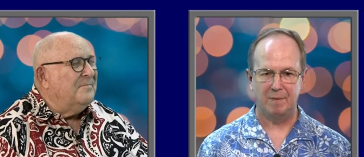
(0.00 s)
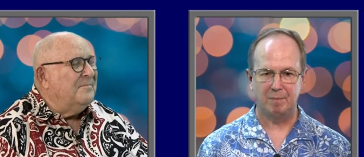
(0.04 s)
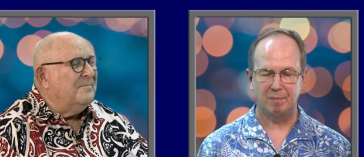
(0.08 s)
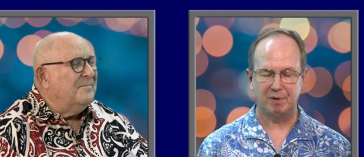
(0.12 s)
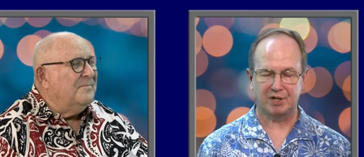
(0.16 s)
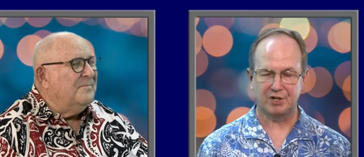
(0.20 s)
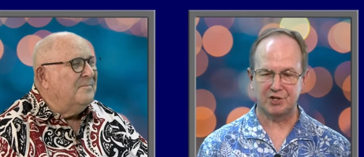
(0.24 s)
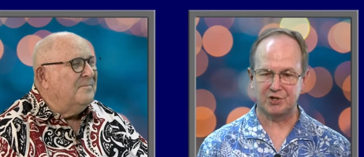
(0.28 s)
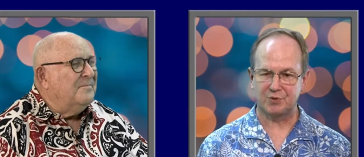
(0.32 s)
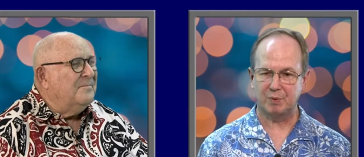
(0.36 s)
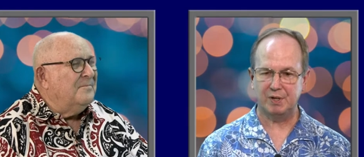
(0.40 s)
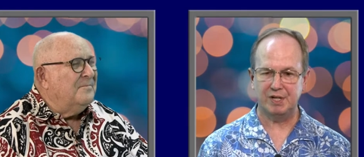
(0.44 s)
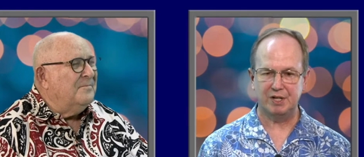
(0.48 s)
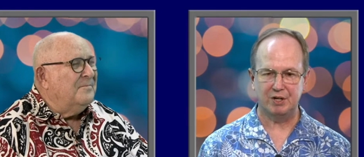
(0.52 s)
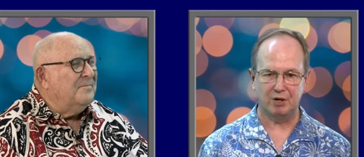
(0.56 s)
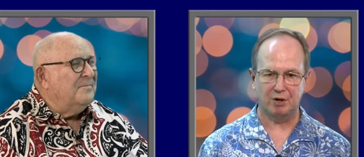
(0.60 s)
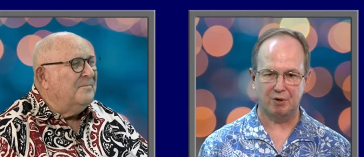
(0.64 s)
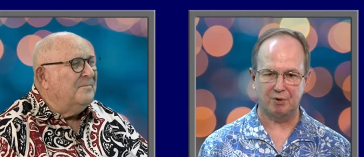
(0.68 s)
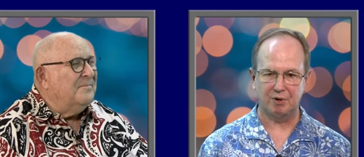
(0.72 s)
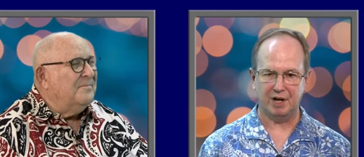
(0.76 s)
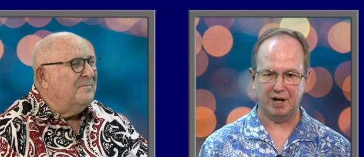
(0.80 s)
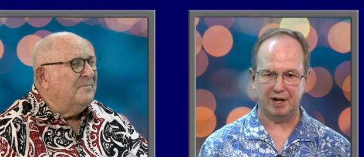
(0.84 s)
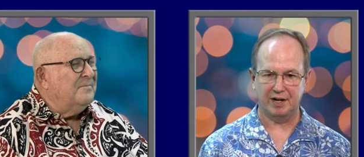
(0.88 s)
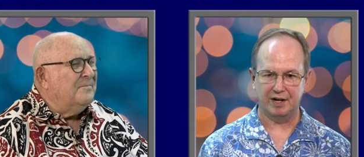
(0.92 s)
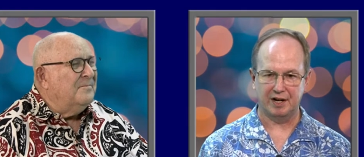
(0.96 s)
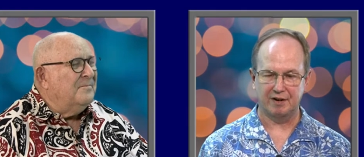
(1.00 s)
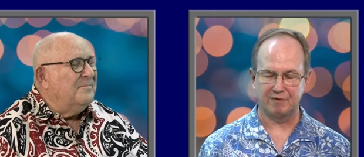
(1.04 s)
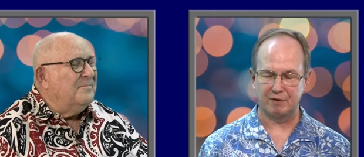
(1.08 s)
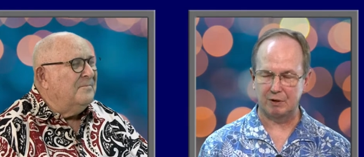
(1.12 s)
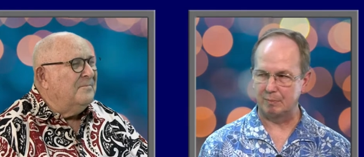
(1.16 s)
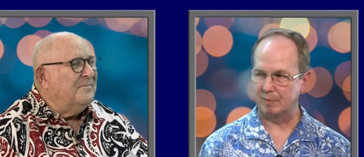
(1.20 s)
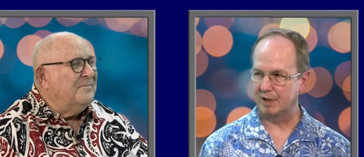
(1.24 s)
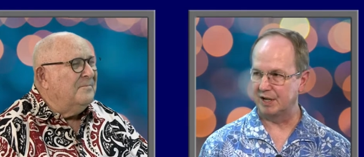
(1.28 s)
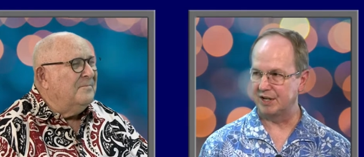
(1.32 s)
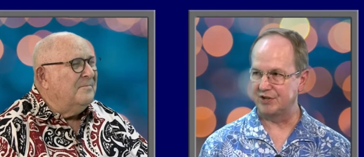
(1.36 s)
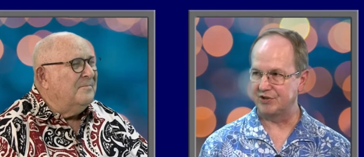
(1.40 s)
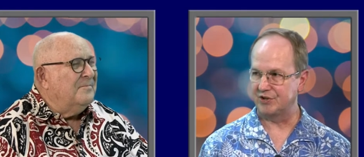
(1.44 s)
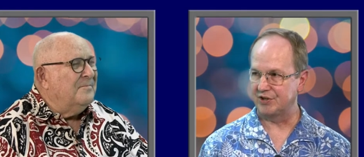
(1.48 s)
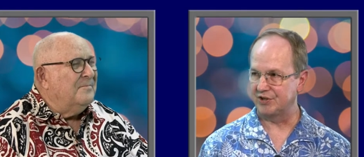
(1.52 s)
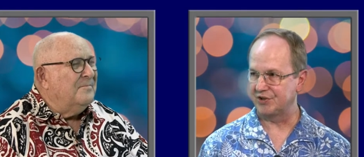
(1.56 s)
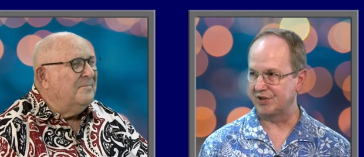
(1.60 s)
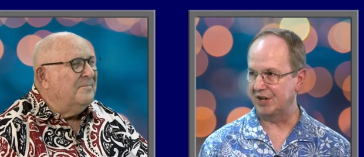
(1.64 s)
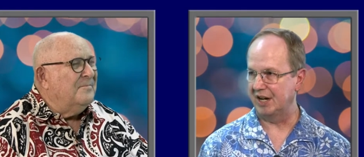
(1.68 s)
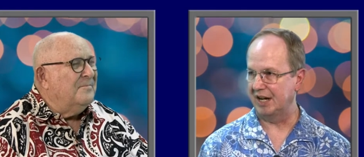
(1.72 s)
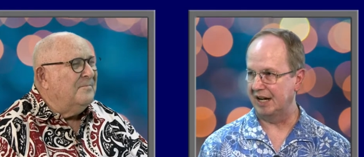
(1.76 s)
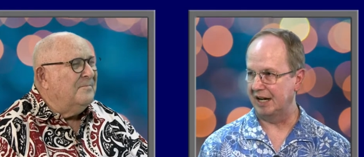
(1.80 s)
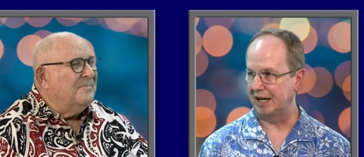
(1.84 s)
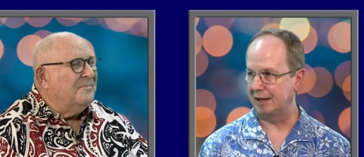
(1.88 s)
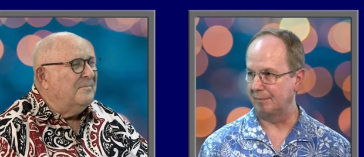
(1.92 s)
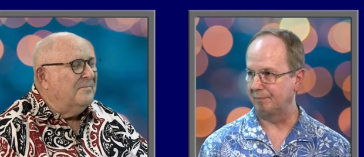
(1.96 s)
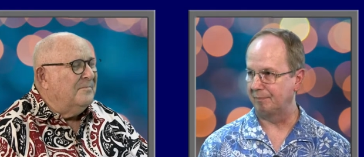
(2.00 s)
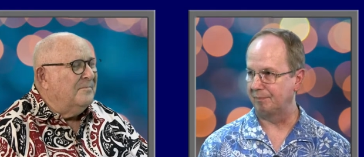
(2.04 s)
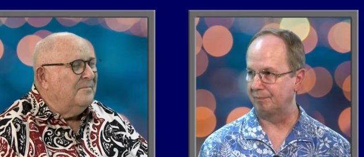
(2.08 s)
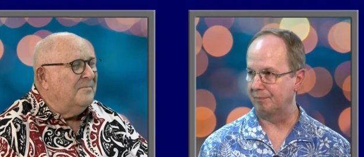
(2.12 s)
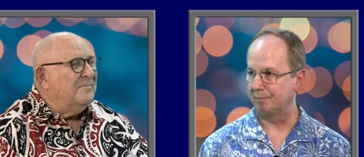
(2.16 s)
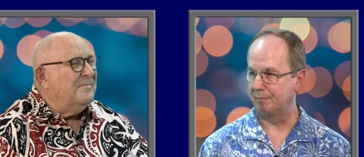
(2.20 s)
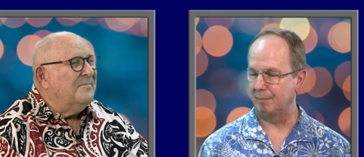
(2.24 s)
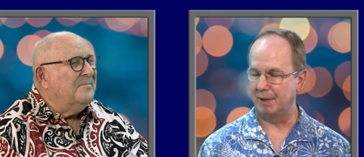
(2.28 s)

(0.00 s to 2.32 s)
Speaker 1: Because we know not everybody's the same.